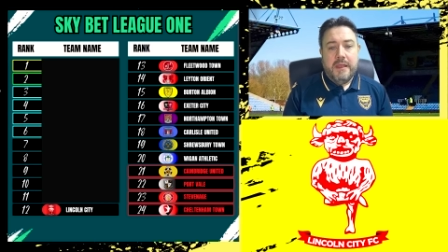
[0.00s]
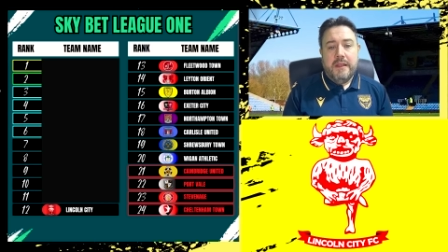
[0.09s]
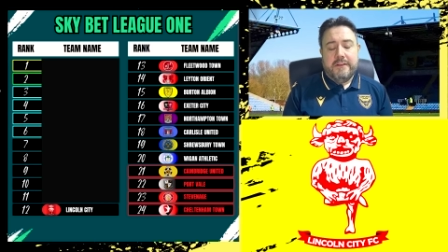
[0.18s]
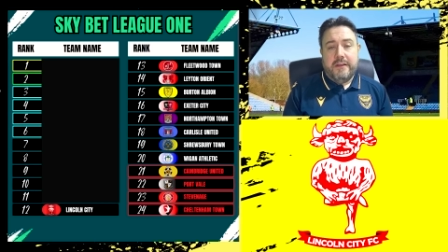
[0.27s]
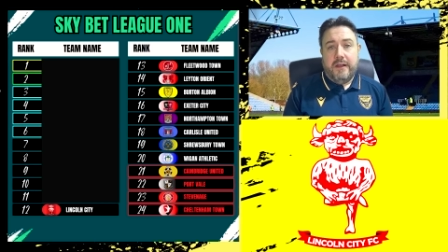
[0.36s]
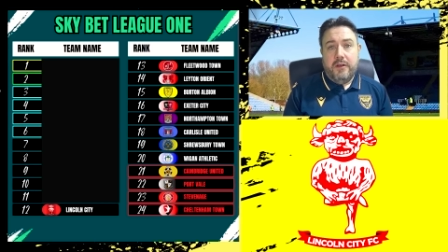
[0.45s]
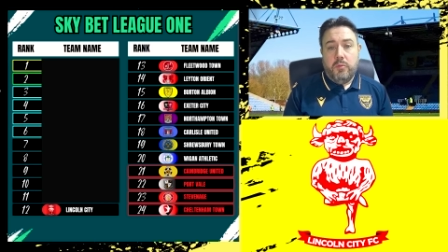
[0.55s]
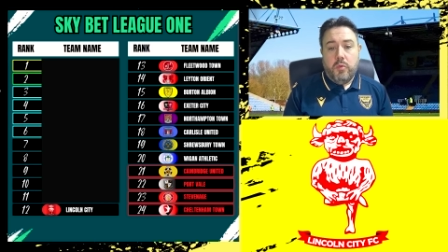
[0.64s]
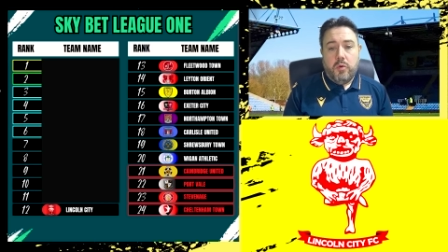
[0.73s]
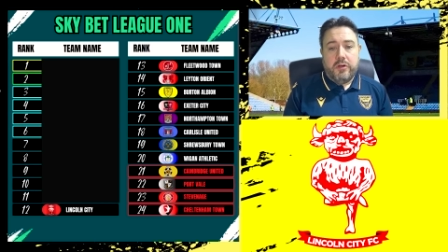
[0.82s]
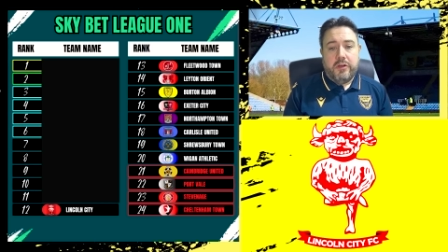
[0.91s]
Tyler
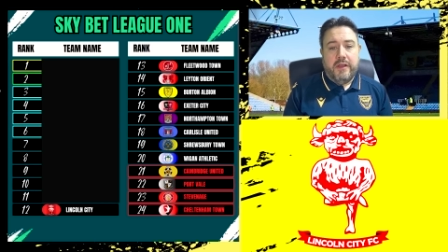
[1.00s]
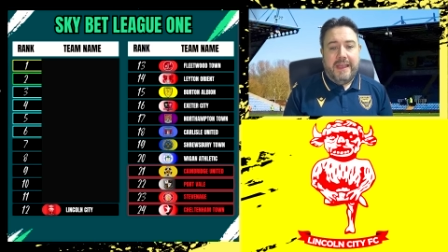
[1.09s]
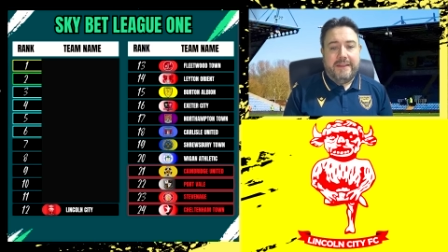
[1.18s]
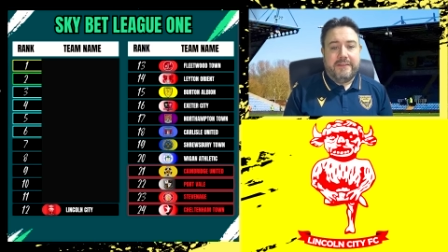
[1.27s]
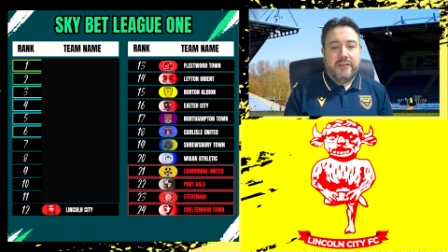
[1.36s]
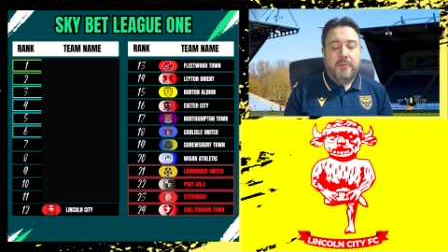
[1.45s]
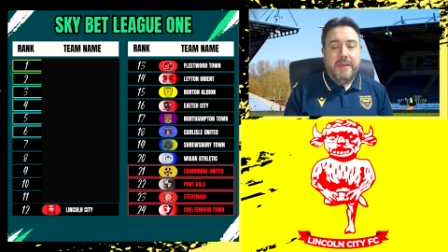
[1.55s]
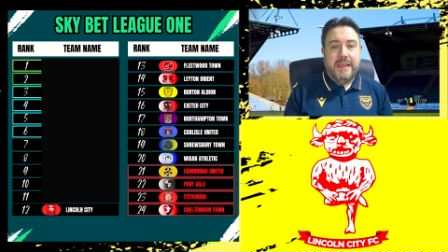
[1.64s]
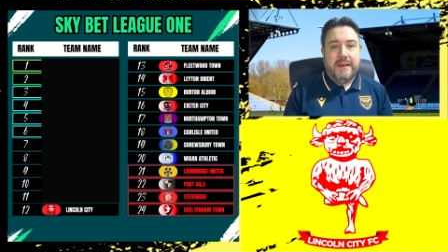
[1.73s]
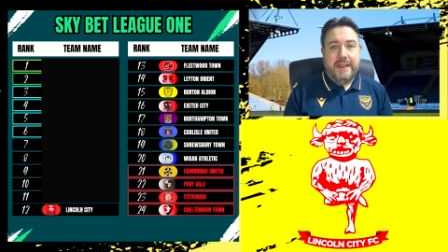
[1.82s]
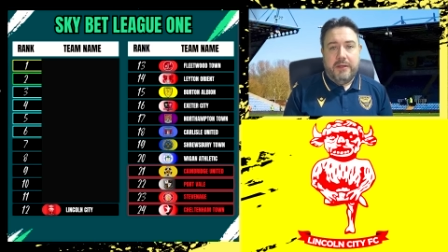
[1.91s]
Walker has come
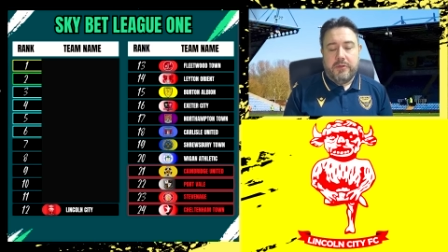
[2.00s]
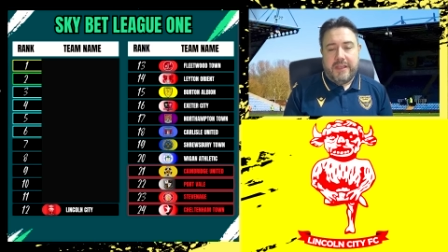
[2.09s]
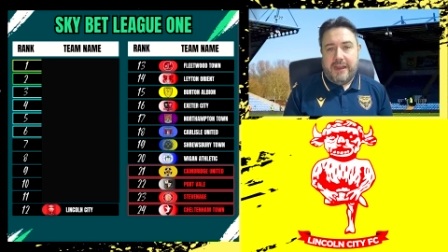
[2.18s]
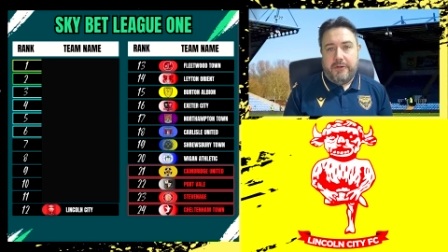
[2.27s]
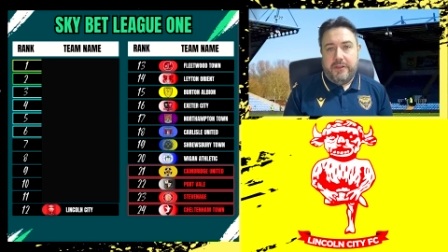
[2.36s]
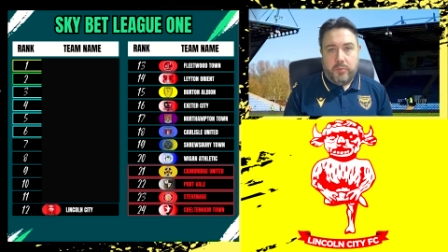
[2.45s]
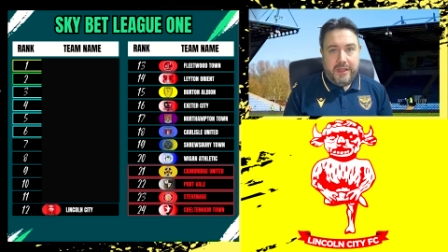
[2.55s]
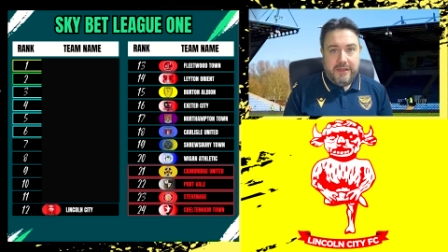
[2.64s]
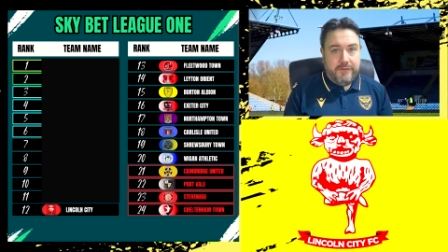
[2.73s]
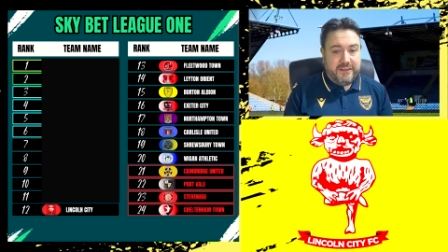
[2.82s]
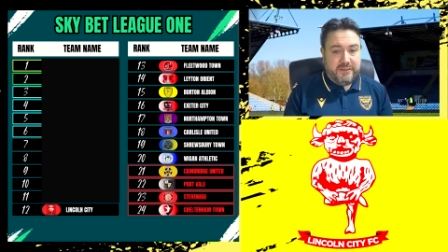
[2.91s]
in, and he'll carry the
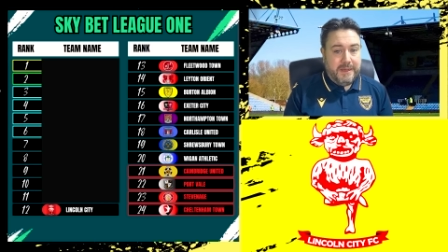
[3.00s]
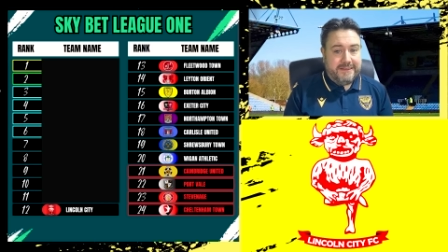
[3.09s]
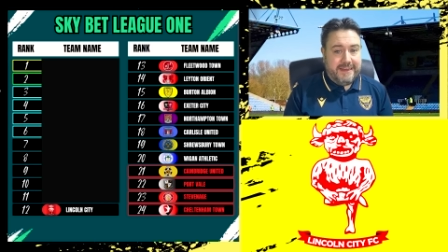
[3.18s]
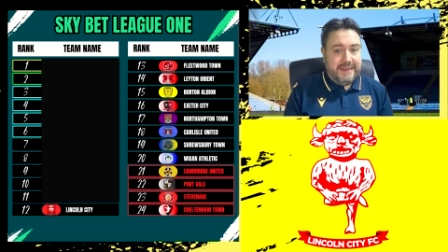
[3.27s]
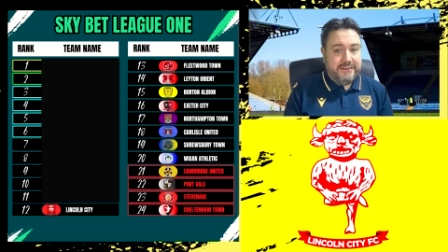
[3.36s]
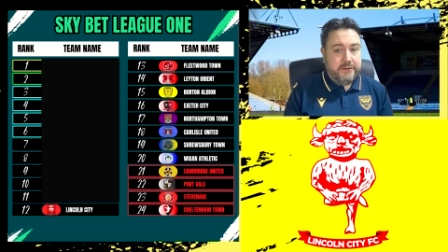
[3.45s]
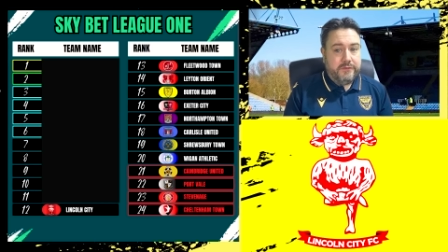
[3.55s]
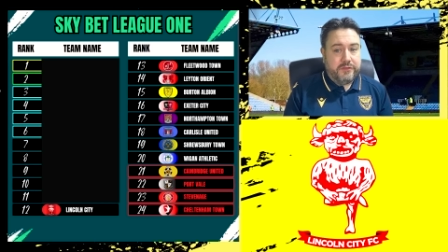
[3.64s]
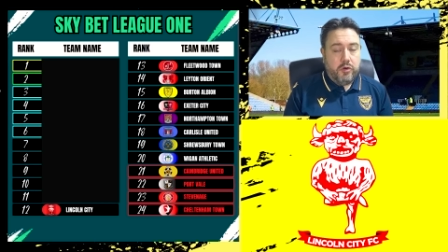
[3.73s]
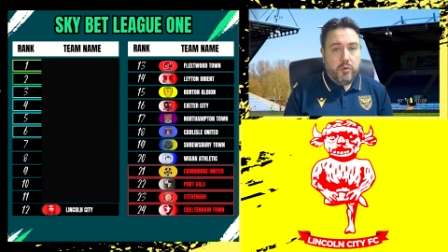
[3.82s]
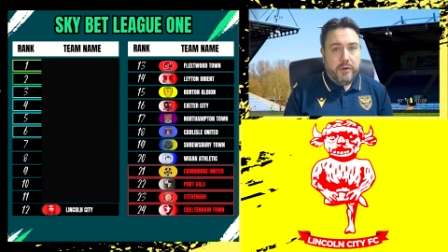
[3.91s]
weight of expectation of
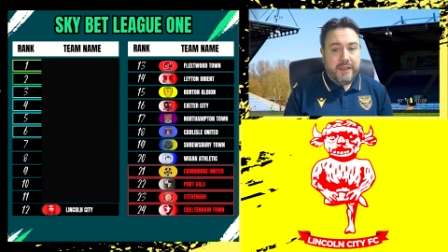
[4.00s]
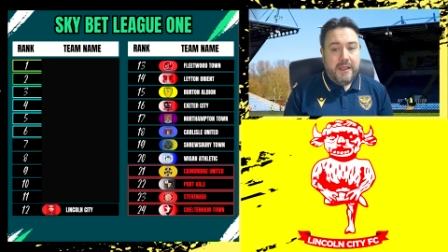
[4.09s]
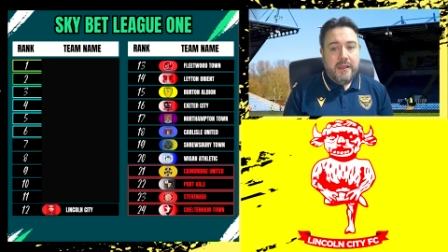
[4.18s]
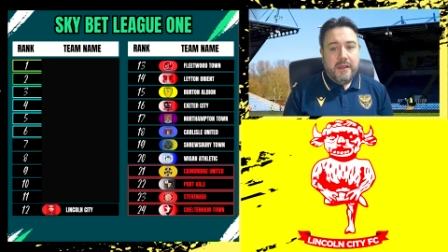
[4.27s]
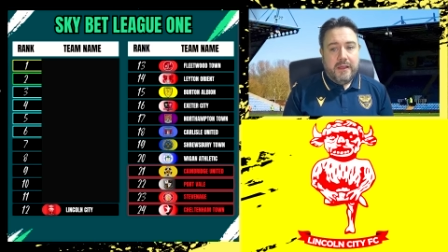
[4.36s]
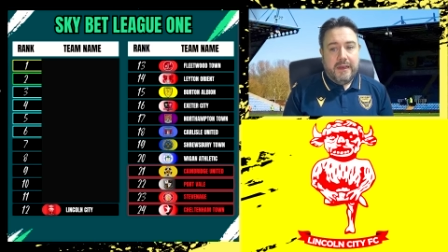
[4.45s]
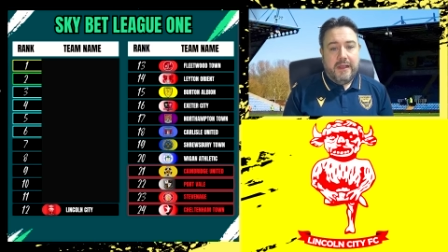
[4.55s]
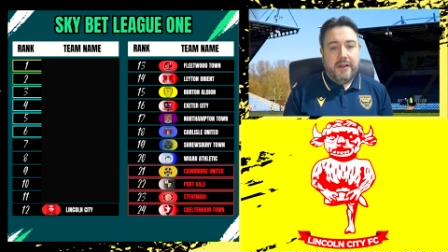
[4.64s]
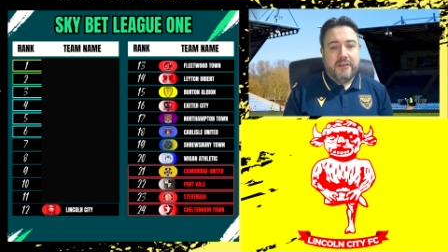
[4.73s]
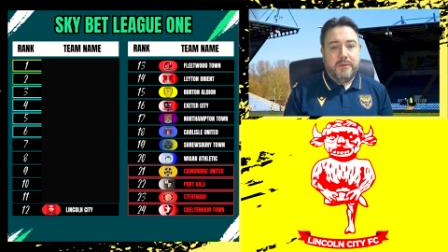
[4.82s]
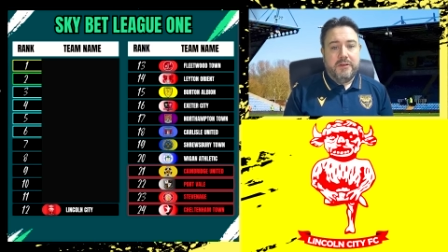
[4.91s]
scoring a
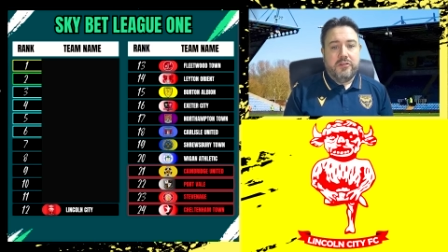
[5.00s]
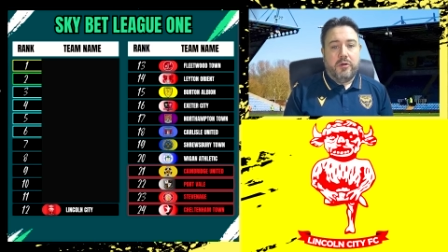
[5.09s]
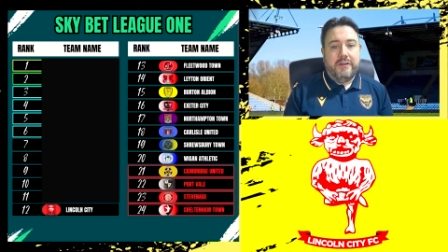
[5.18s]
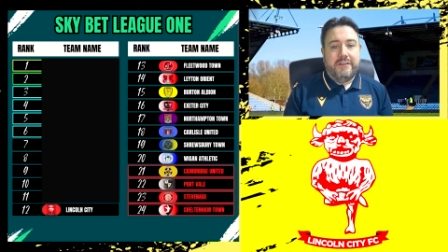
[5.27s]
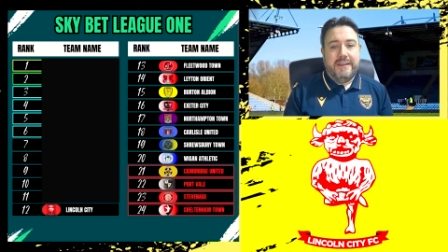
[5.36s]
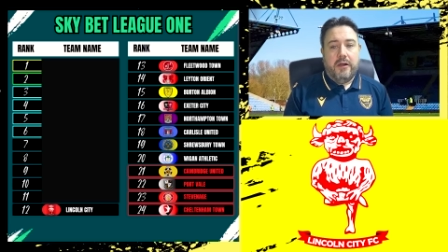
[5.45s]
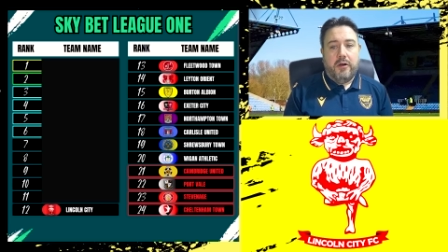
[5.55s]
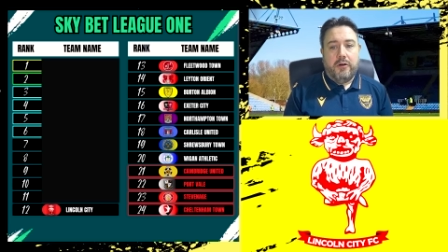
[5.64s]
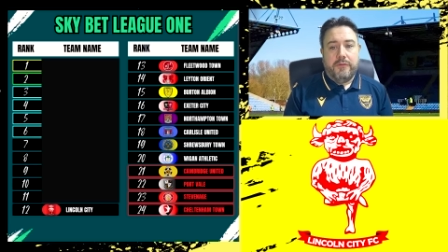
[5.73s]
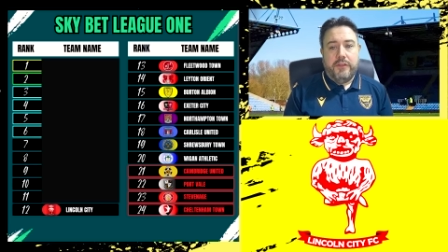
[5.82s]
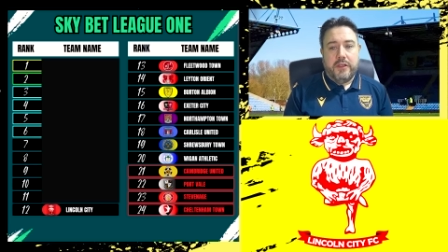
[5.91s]
large majority
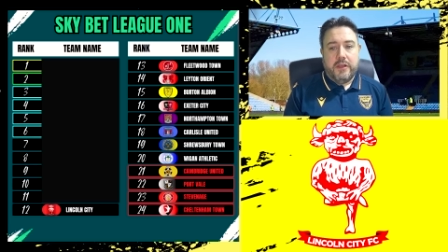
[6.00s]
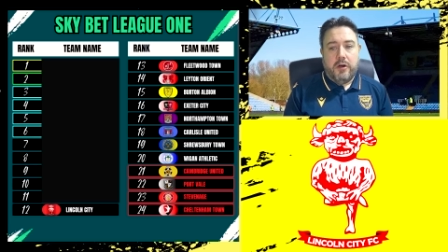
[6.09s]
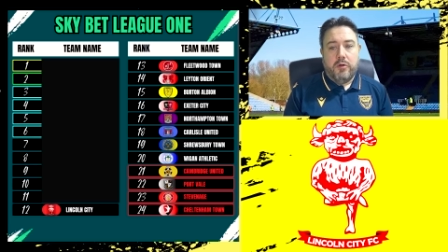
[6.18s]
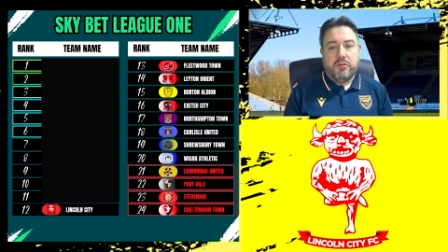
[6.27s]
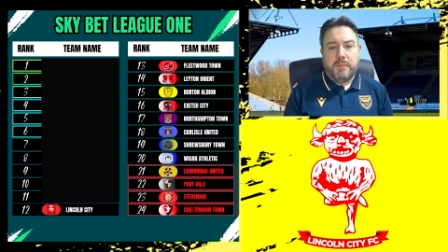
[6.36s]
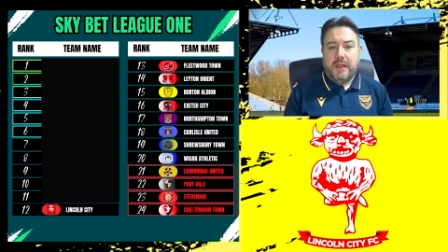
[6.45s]
of the goals.